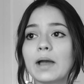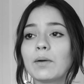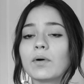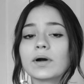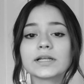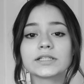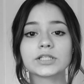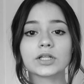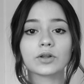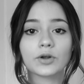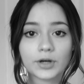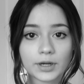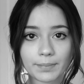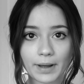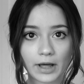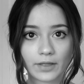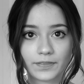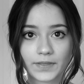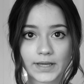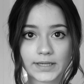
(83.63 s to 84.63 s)
I wanted to learn
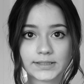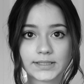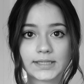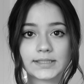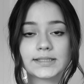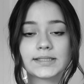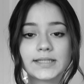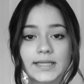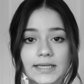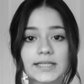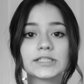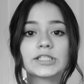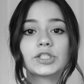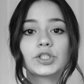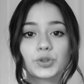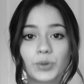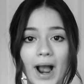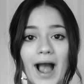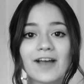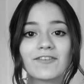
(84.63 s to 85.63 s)
about things that
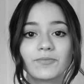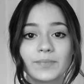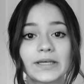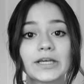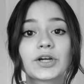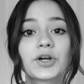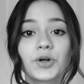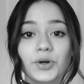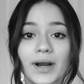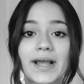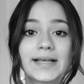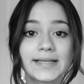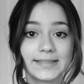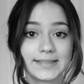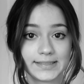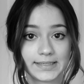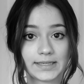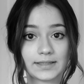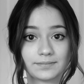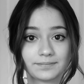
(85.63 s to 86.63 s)
didn't drive me
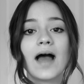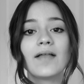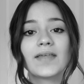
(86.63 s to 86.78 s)
crazy